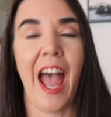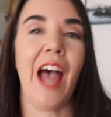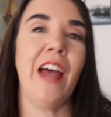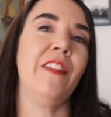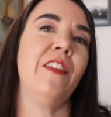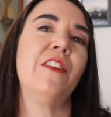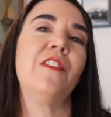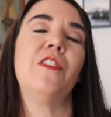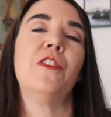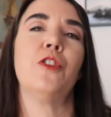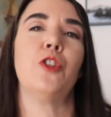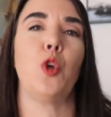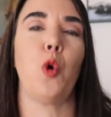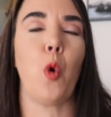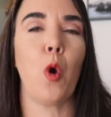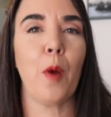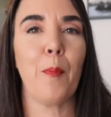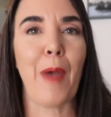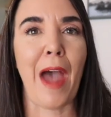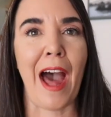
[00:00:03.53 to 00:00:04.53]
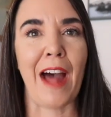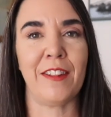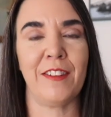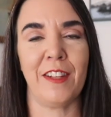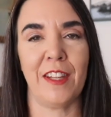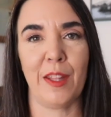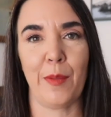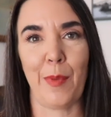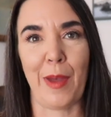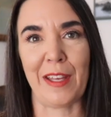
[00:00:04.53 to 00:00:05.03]
and this is your path
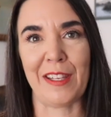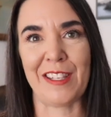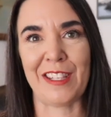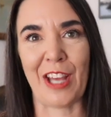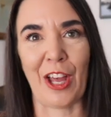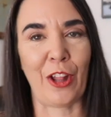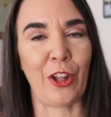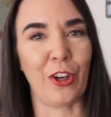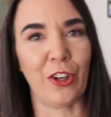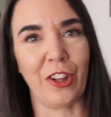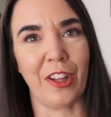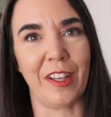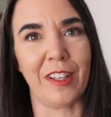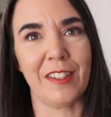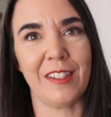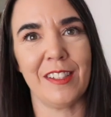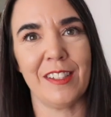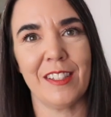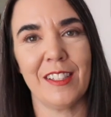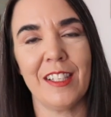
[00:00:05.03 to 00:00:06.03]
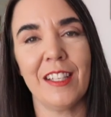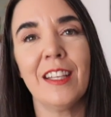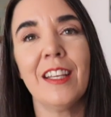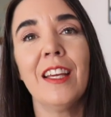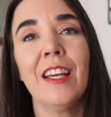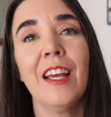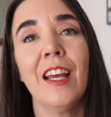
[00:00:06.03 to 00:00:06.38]
to the bestseller list.